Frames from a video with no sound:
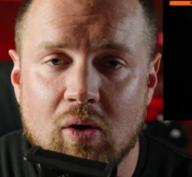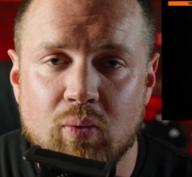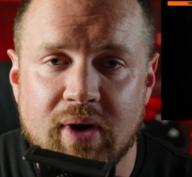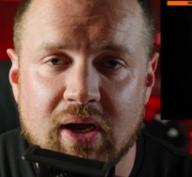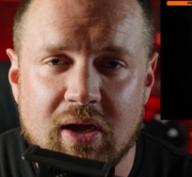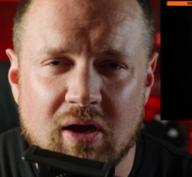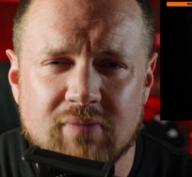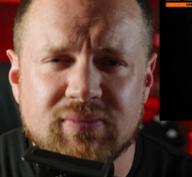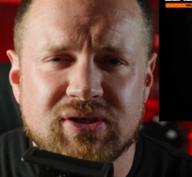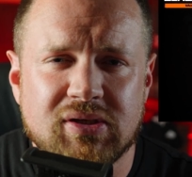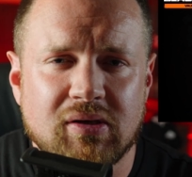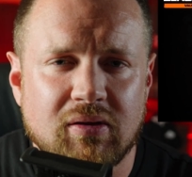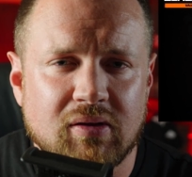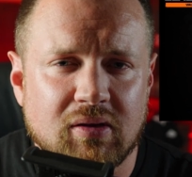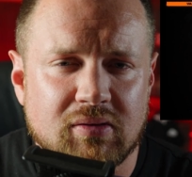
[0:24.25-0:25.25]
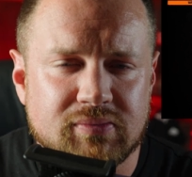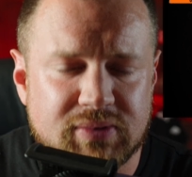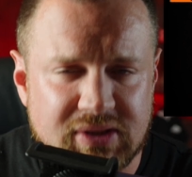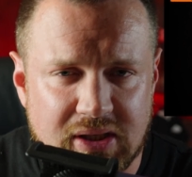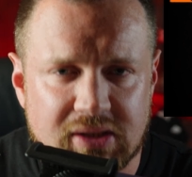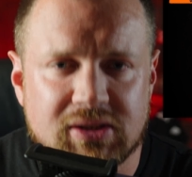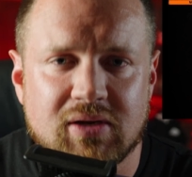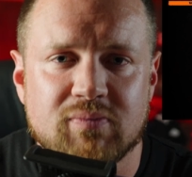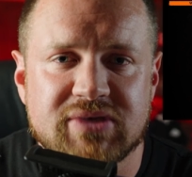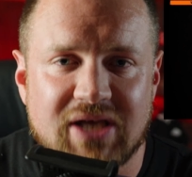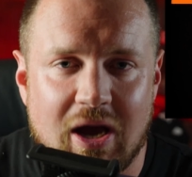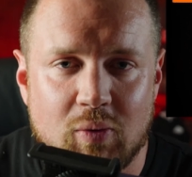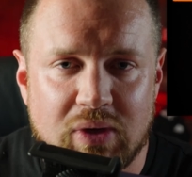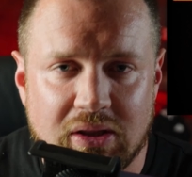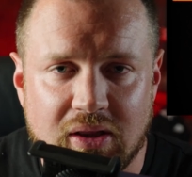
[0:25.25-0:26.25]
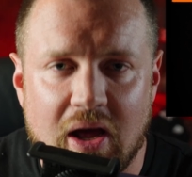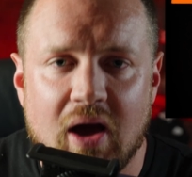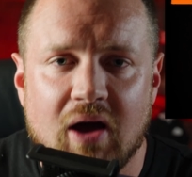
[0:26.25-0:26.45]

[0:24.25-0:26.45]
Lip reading: when it comes to the systems that we